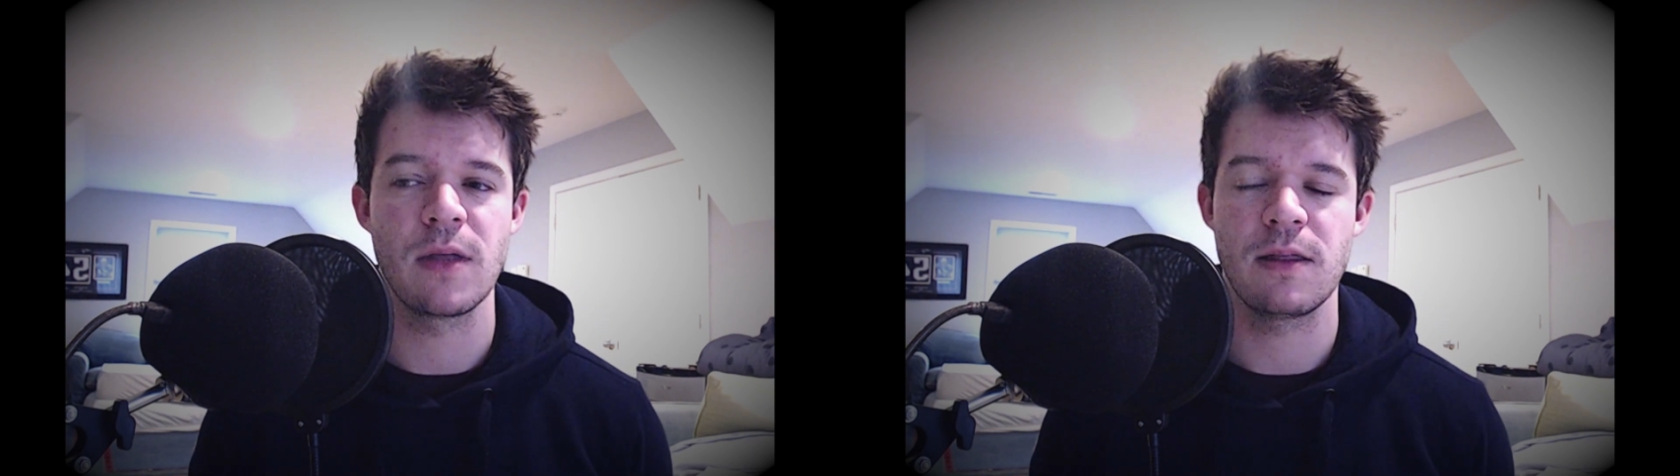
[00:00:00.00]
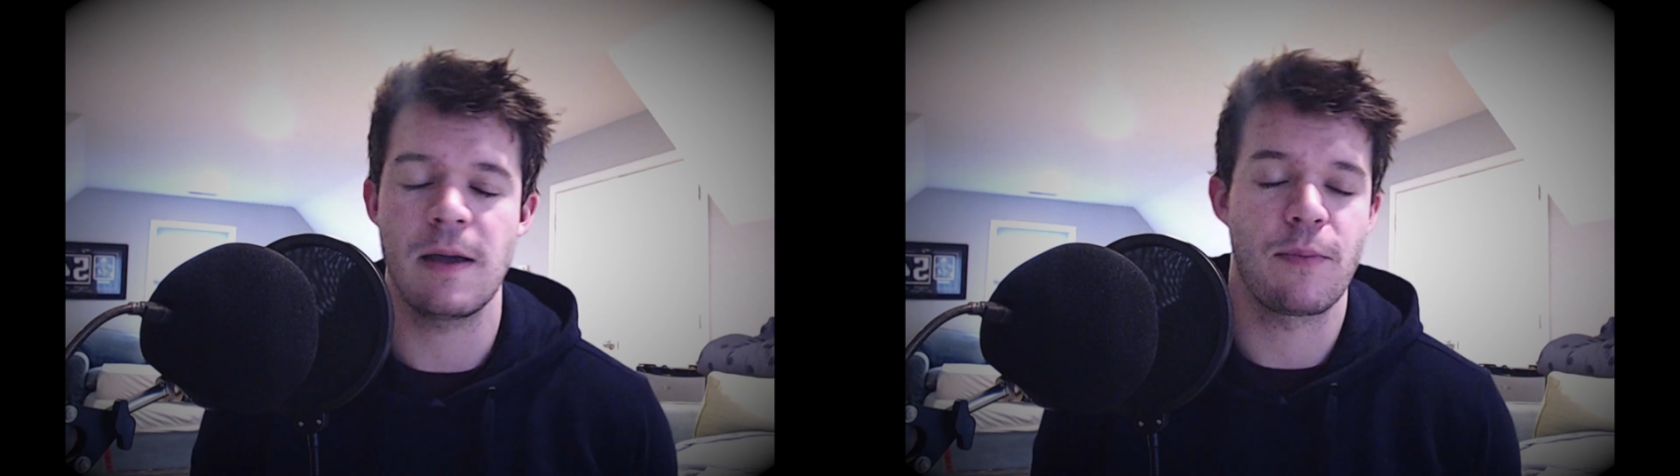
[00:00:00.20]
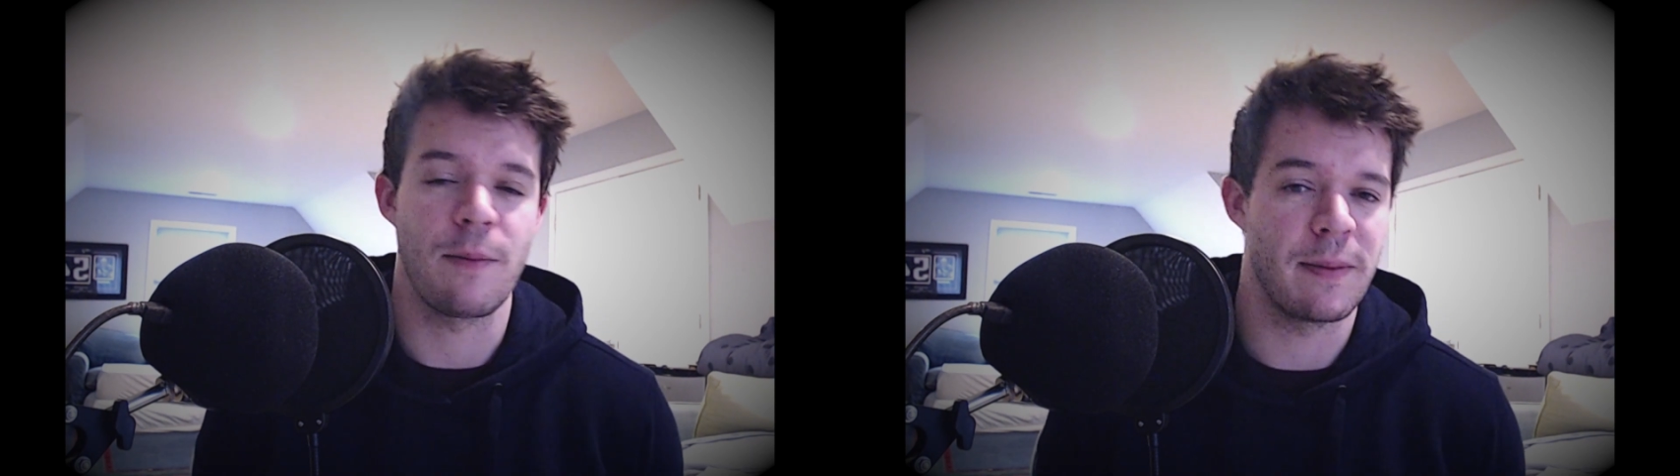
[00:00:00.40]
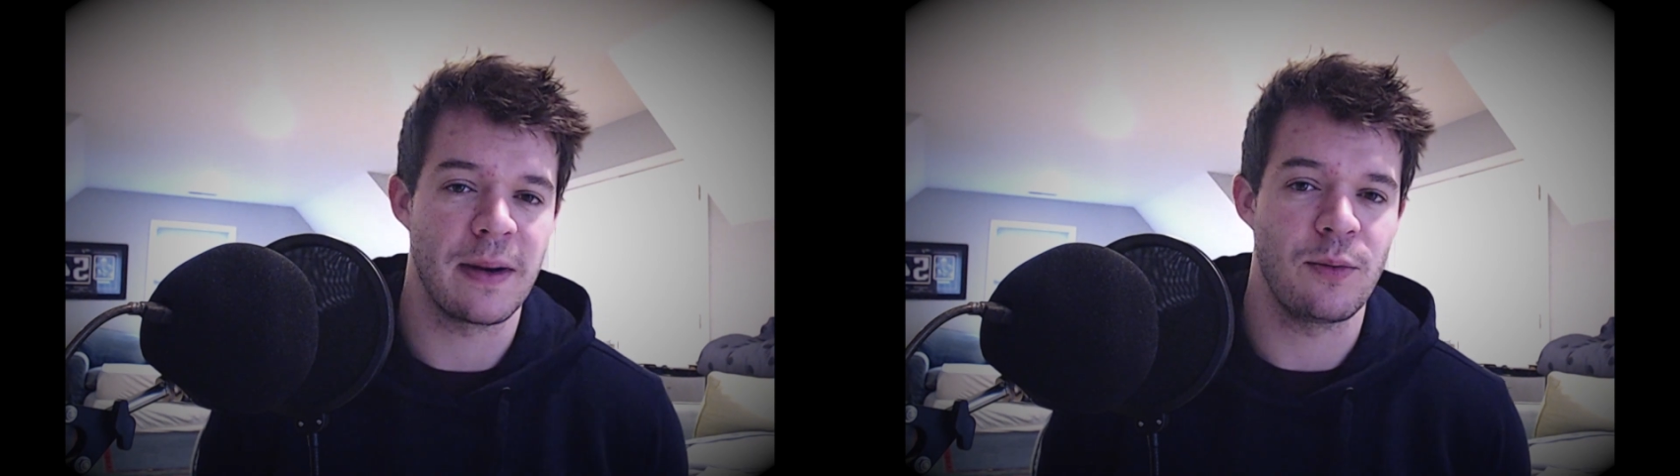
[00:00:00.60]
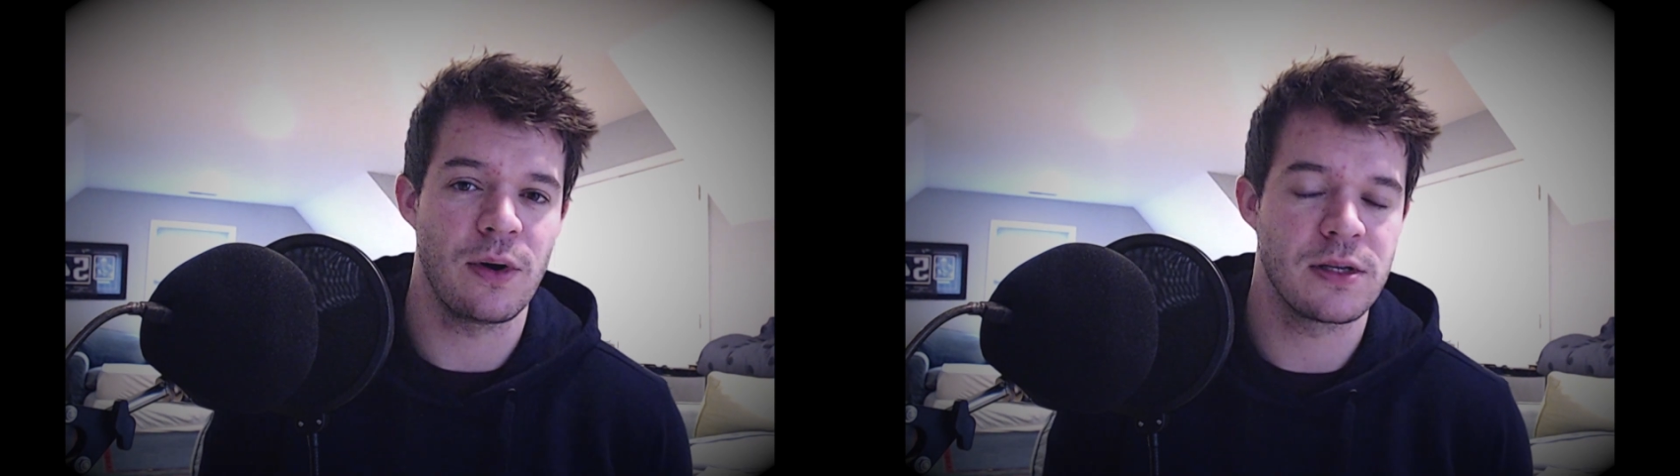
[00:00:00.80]
There probably
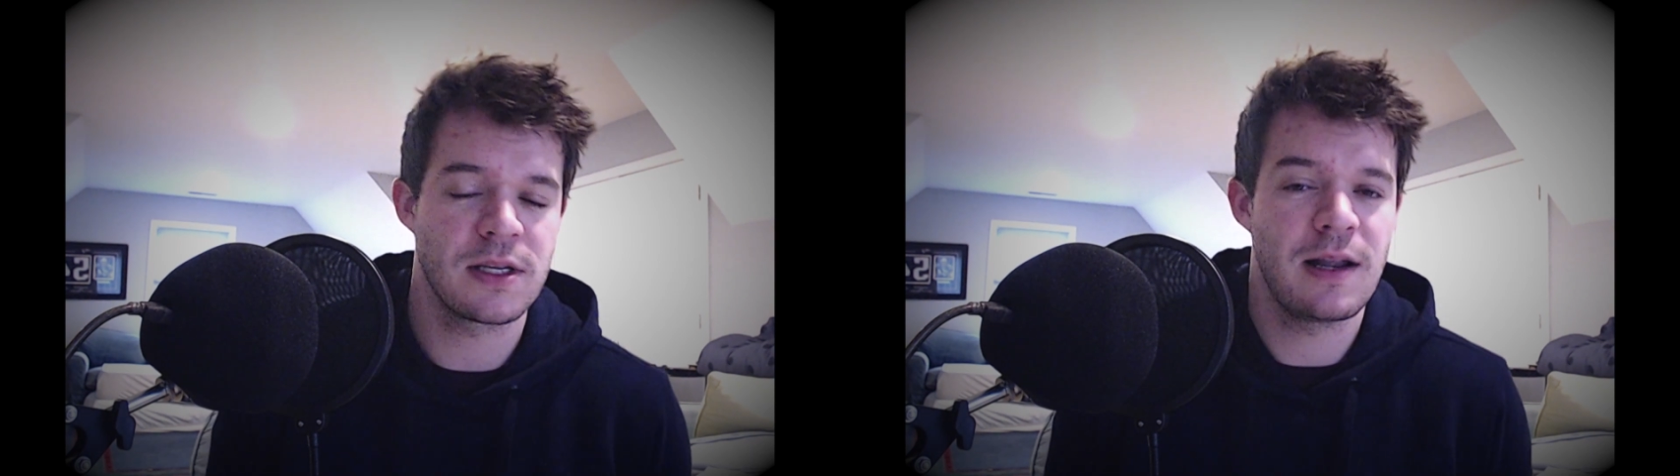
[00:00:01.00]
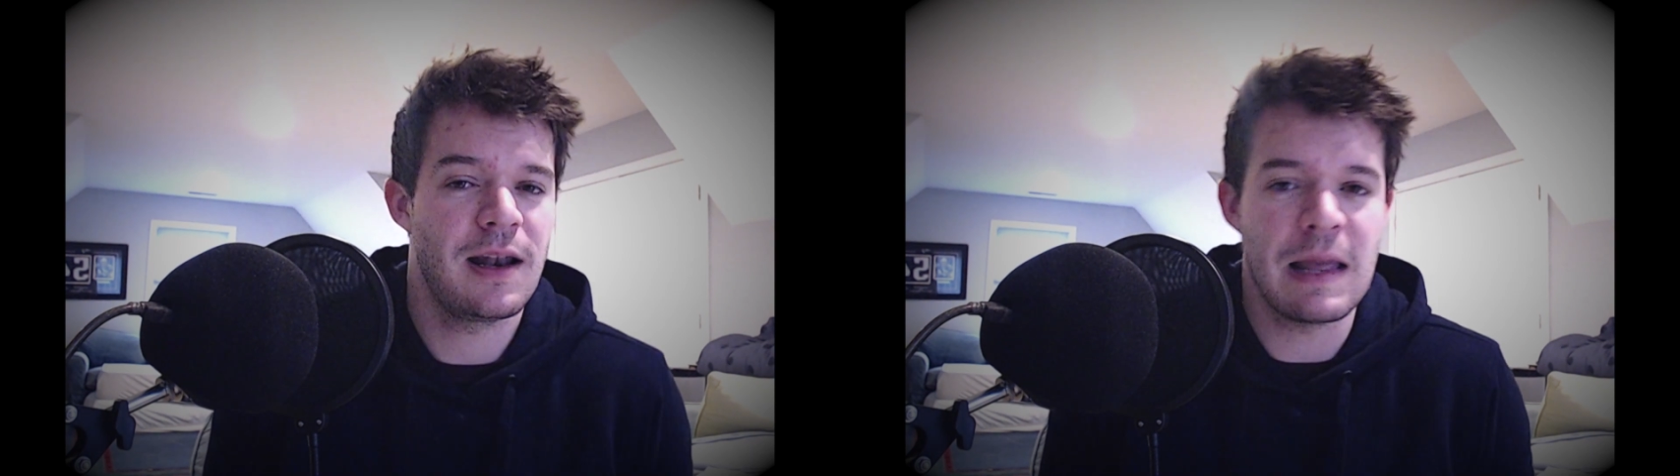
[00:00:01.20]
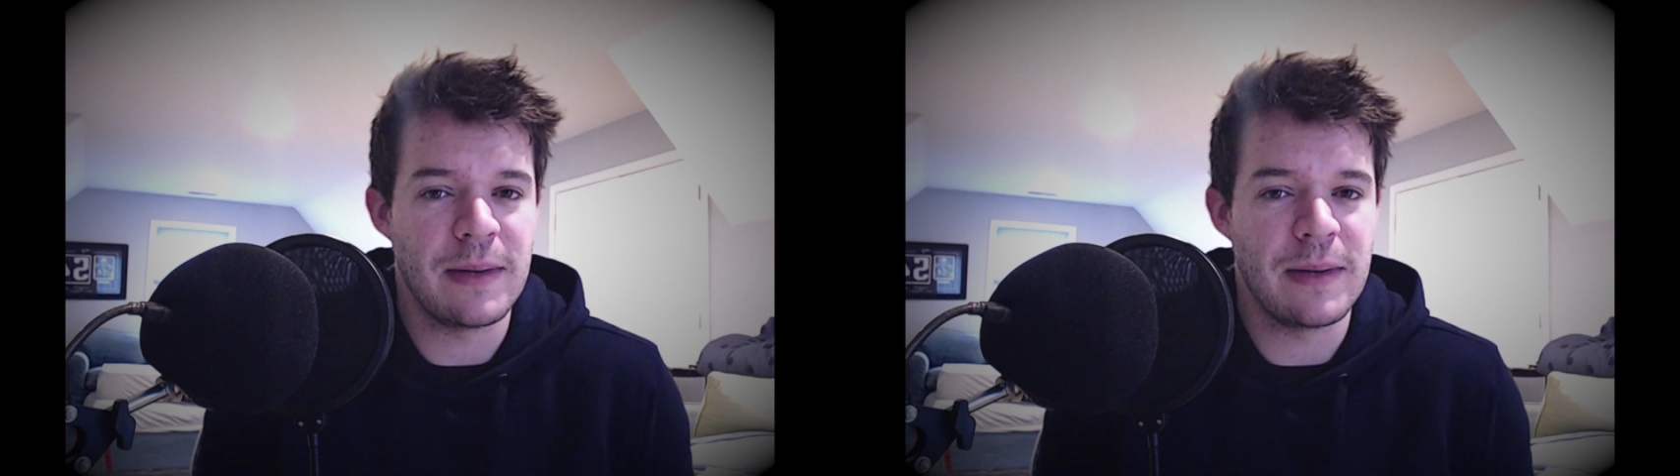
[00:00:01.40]
was. Let me